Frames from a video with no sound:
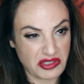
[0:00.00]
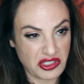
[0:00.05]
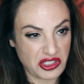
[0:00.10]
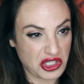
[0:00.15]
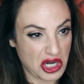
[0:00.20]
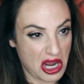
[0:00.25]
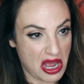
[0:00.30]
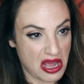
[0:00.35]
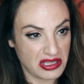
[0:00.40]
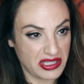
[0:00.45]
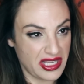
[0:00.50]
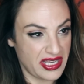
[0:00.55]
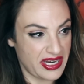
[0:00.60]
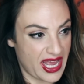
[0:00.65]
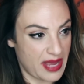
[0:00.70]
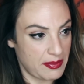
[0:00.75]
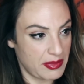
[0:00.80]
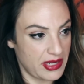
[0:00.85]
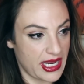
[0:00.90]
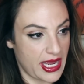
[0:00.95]
chocolate
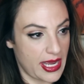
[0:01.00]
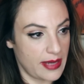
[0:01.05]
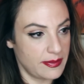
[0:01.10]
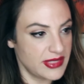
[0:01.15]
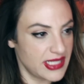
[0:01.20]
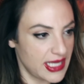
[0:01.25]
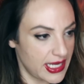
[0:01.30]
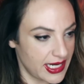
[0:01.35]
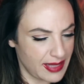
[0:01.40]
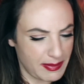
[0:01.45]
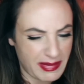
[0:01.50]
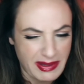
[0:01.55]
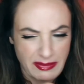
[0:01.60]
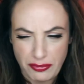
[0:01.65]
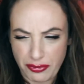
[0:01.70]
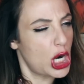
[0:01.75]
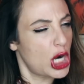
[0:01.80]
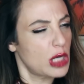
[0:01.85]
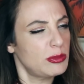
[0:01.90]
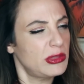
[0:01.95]
M&Ms, honey, they
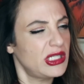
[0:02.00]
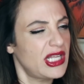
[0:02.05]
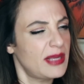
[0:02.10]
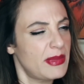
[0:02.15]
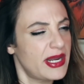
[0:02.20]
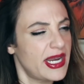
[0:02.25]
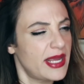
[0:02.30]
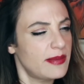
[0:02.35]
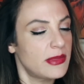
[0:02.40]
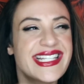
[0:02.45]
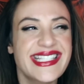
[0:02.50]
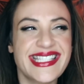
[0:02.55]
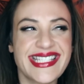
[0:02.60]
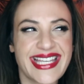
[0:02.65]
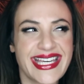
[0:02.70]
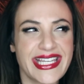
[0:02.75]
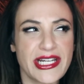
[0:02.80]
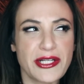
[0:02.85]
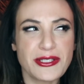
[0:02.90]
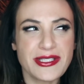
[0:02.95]
made caramel M&M. In
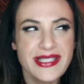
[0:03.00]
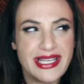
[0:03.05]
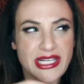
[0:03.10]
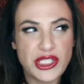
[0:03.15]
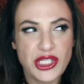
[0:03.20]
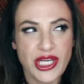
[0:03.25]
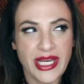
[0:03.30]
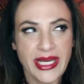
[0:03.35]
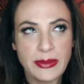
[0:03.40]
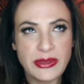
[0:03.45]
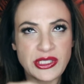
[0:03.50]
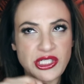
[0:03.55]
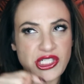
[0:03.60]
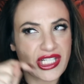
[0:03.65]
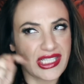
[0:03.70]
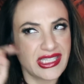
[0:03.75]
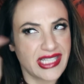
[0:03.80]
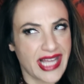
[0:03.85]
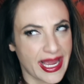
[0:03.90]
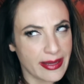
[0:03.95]
Skittles, they changed
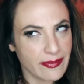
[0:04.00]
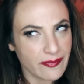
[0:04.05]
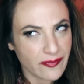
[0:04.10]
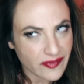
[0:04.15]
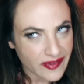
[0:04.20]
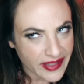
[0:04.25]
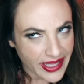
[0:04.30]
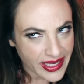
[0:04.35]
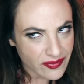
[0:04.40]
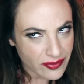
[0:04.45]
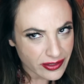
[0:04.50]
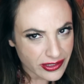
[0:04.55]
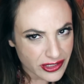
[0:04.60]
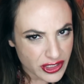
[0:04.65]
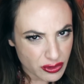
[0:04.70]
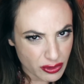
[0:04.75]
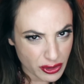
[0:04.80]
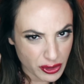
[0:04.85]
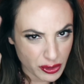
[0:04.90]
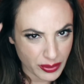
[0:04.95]
the lime flavor
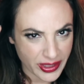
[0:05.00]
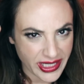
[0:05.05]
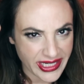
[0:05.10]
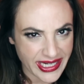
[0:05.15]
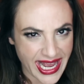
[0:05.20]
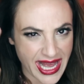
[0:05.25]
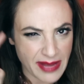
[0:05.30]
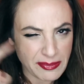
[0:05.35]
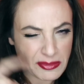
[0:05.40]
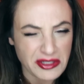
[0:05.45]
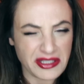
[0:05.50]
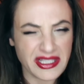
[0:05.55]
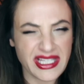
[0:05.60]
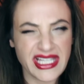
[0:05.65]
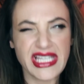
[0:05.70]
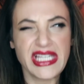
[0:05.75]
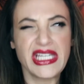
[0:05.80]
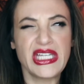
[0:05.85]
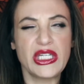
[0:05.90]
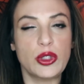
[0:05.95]
to a green apple.
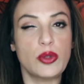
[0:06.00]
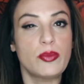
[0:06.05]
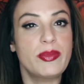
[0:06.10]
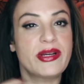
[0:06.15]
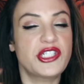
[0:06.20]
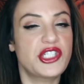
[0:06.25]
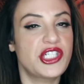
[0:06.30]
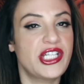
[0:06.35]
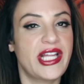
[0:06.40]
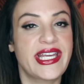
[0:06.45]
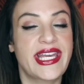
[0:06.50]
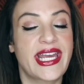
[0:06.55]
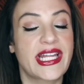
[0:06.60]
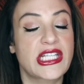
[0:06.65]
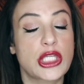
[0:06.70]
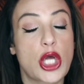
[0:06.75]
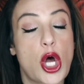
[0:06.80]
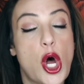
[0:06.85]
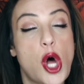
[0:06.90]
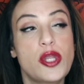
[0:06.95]
Ew, but she like
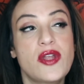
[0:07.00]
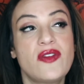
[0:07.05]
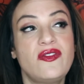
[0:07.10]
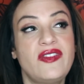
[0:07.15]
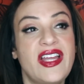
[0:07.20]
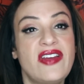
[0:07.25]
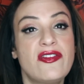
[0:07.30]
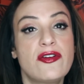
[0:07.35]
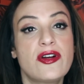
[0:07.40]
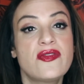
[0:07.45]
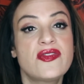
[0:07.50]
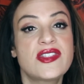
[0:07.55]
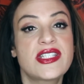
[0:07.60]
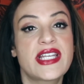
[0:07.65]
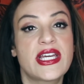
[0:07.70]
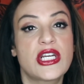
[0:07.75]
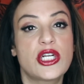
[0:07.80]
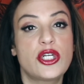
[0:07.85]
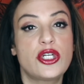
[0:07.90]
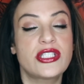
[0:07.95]
gets all the flavor of
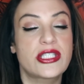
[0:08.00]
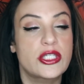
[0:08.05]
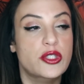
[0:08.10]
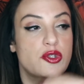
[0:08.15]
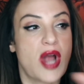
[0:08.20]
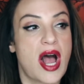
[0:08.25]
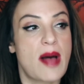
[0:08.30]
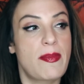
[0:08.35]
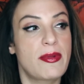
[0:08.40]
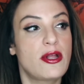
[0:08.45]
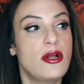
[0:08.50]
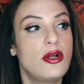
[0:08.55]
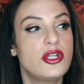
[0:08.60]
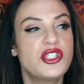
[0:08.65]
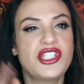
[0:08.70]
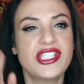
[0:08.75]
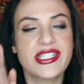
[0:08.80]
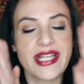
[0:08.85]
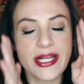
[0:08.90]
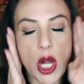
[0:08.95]
Skittles, the tropical.
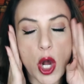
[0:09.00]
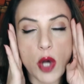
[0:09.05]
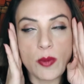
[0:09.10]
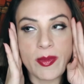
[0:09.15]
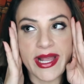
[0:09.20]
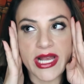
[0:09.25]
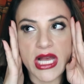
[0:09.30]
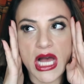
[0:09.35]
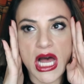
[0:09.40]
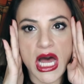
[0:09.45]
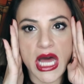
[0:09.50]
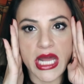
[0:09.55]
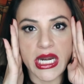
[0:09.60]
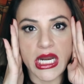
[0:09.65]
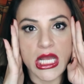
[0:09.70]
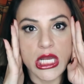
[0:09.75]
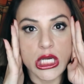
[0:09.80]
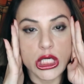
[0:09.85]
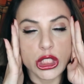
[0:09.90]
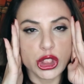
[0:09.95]
She's like, oh my
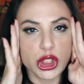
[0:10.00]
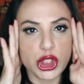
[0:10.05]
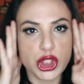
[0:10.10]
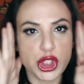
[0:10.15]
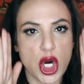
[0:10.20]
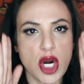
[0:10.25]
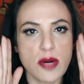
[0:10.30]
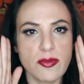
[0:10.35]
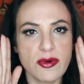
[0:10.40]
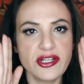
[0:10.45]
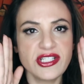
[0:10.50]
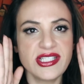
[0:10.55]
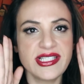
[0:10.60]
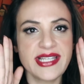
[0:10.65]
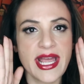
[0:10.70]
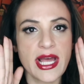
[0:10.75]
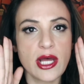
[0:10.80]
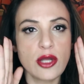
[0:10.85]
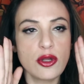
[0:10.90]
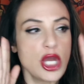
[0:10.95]
God, Starburst
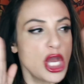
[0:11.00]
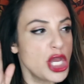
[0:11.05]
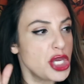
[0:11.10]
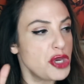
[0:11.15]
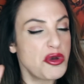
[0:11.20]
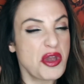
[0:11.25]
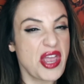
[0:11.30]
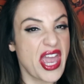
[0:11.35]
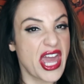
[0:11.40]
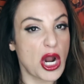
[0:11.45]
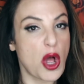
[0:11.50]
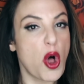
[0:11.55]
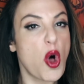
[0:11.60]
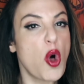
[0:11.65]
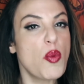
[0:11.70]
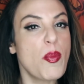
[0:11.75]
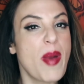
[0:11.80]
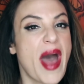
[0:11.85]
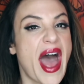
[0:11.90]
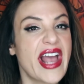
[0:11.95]
now? You can get a
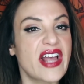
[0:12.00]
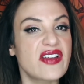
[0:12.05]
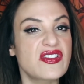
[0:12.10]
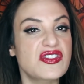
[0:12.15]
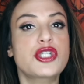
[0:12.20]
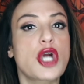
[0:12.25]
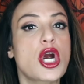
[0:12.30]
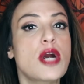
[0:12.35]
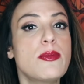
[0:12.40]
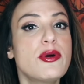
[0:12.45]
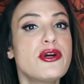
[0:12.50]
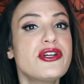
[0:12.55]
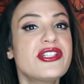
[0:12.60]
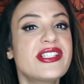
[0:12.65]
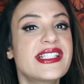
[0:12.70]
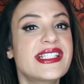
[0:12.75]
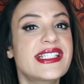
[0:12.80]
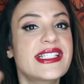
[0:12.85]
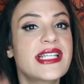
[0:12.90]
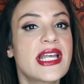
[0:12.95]
whole pack of
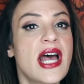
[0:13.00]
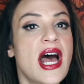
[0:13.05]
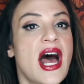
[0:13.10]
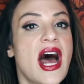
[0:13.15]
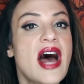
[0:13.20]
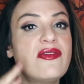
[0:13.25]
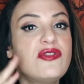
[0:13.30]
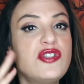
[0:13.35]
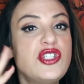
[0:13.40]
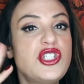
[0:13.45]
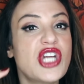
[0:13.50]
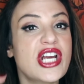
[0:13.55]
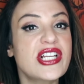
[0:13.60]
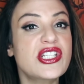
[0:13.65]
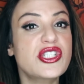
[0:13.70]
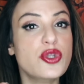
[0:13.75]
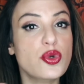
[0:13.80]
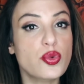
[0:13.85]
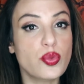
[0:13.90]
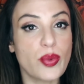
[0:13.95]
Starbursts of
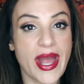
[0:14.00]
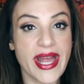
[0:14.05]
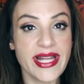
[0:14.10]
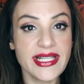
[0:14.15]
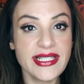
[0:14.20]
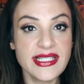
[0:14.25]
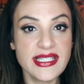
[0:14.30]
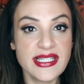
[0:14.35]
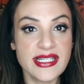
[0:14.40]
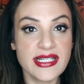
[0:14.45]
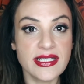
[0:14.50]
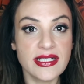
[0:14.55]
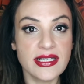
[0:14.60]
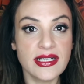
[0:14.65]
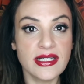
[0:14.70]
just the reds?